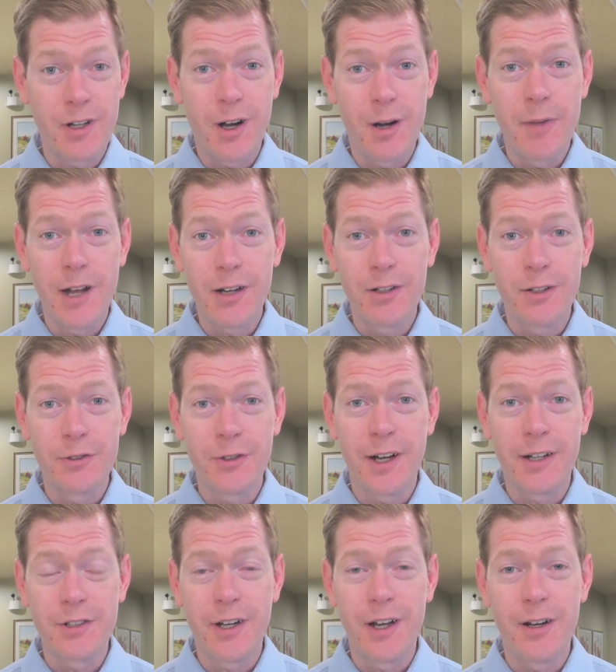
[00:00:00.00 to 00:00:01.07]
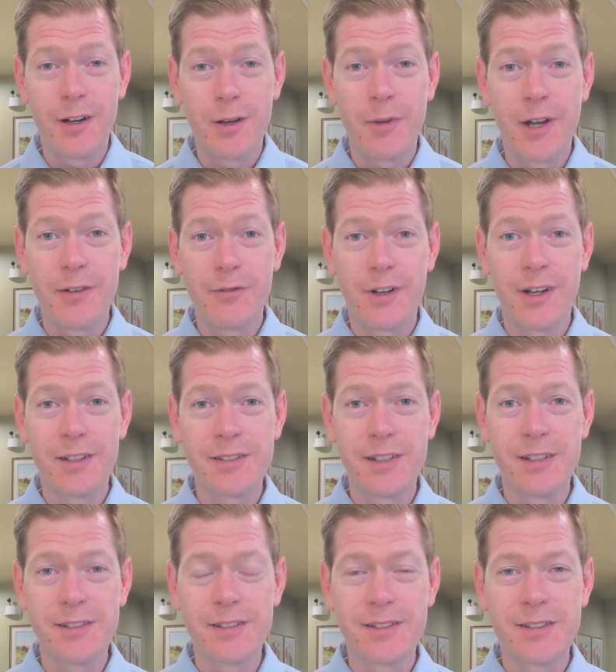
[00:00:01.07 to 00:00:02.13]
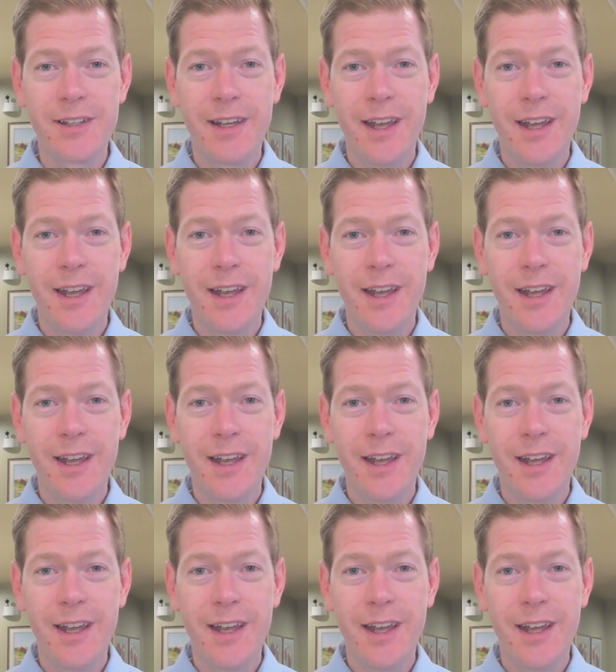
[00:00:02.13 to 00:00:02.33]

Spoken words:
our medical director here to Mind for All Seasons,